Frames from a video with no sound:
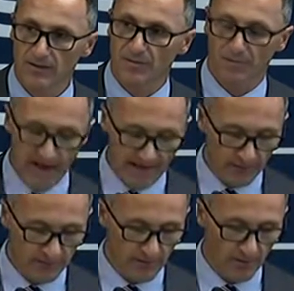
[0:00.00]
To
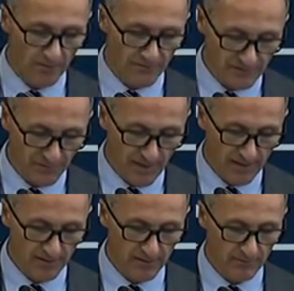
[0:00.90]
fail on this
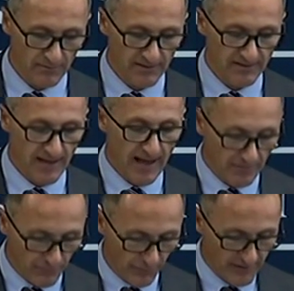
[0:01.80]
front means
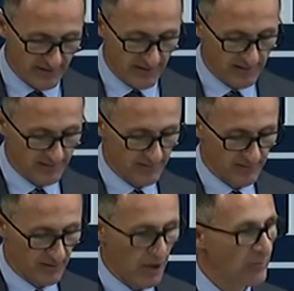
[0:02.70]

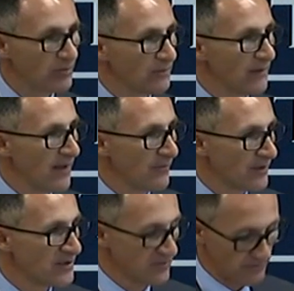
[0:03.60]
unprecedented global and
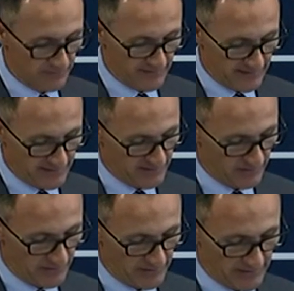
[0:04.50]
regional
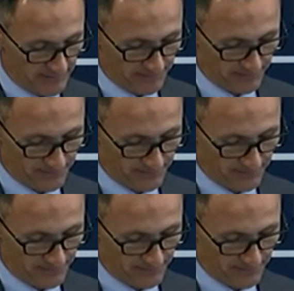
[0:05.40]
instability.